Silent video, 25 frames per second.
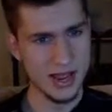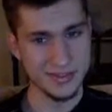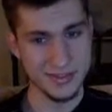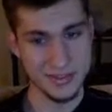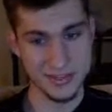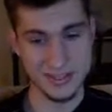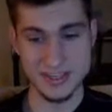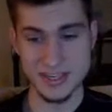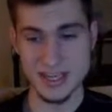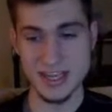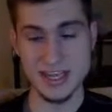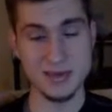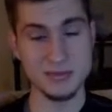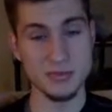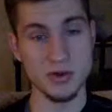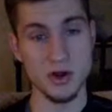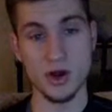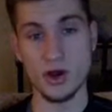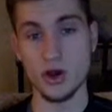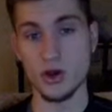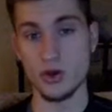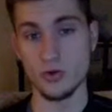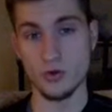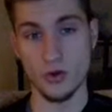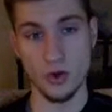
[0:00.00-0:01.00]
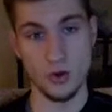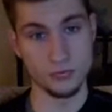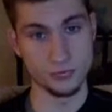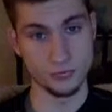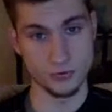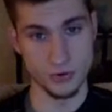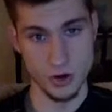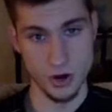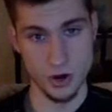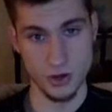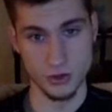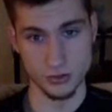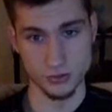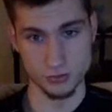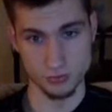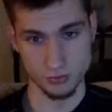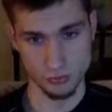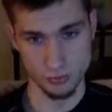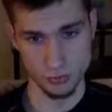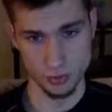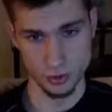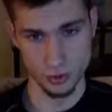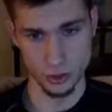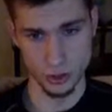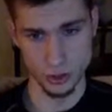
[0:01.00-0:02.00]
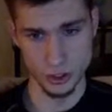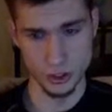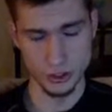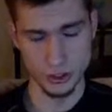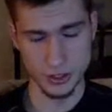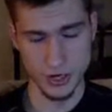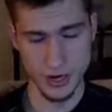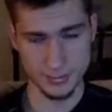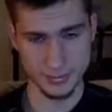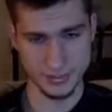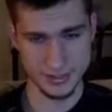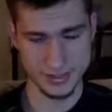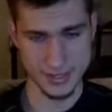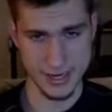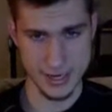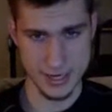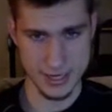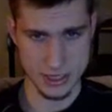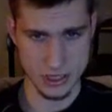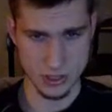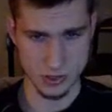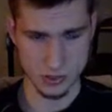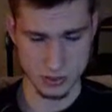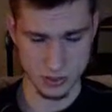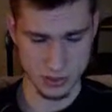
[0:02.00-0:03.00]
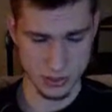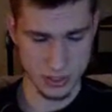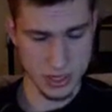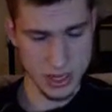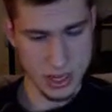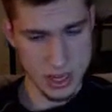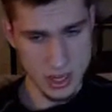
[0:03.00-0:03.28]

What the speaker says: This team overall is really good, and I'm excited to use it.